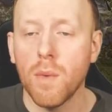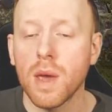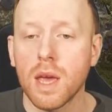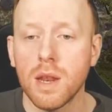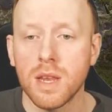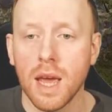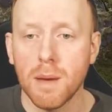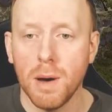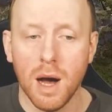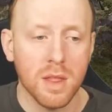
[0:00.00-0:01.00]
we can take
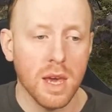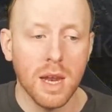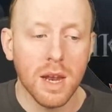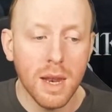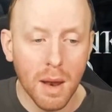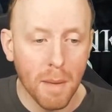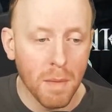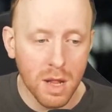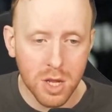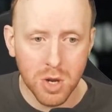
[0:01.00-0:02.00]
part in a
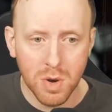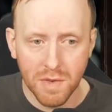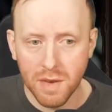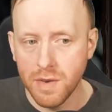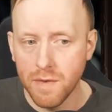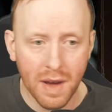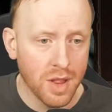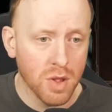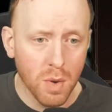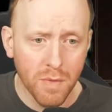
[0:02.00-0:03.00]
multitude of different
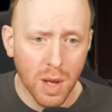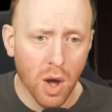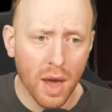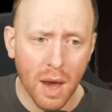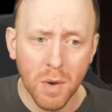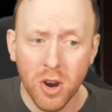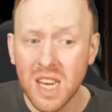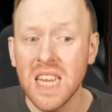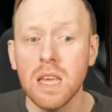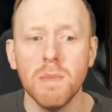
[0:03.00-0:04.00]
events. So what have we got here? We've got a
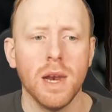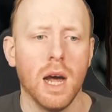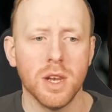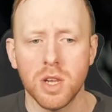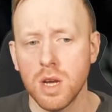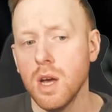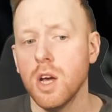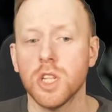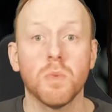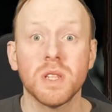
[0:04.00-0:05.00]
demon hunt.
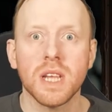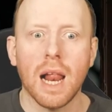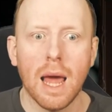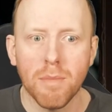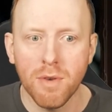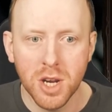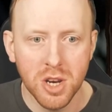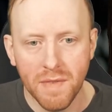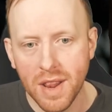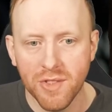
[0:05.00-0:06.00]
So once the collaboration
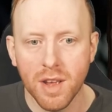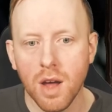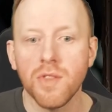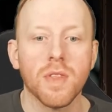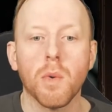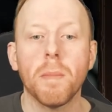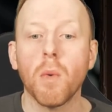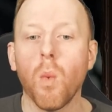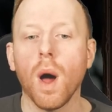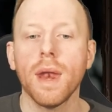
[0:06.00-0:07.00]
event starts, there will be
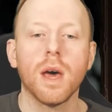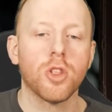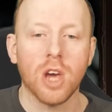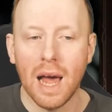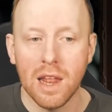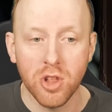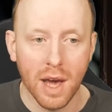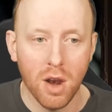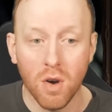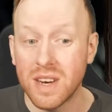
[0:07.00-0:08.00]
one challenge
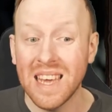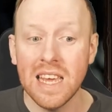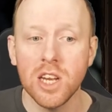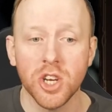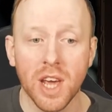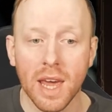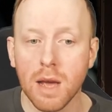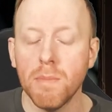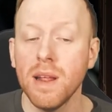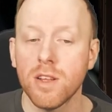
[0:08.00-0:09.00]
unlocked each day.
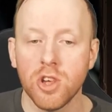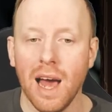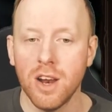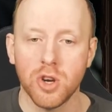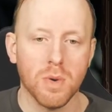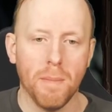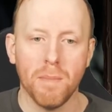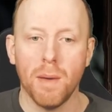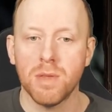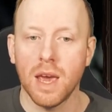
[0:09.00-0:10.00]
Complete a challenge to
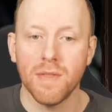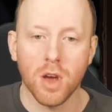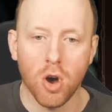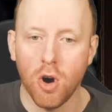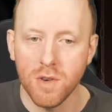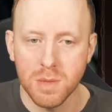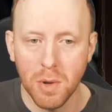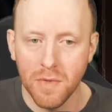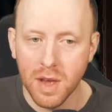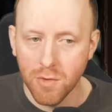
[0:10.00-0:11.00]
obtain the
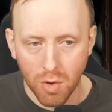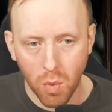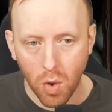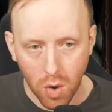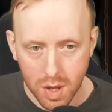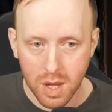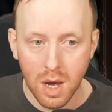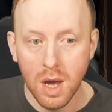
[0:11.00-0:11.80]
corresponding rewards.